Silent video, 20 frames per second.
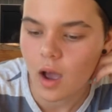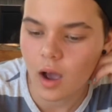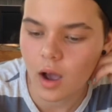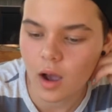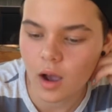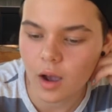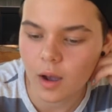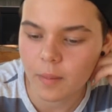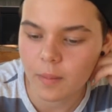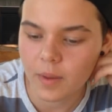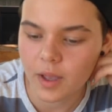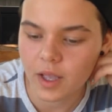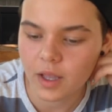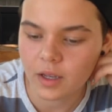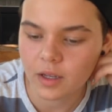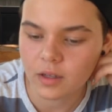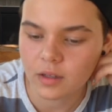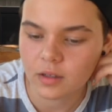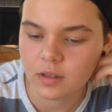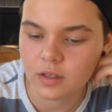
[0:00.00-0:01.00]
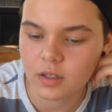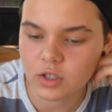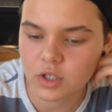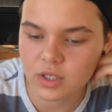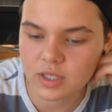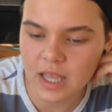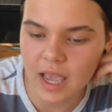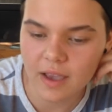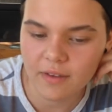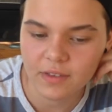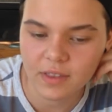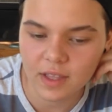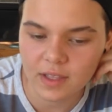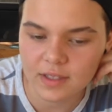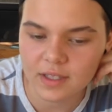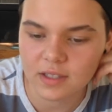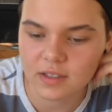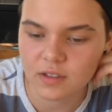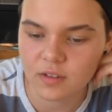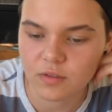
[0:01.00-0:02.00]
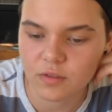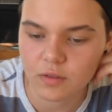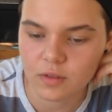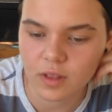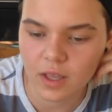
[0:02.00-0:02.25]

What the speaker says: and just having that sense of,